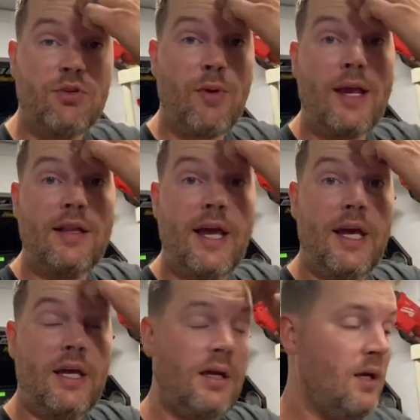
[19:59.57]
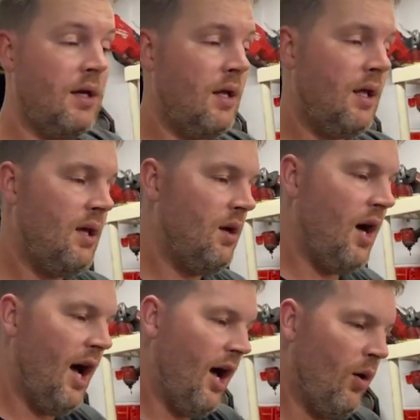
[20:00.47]
regulate
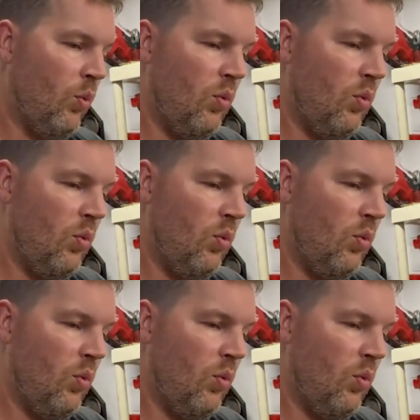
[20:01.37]
uh,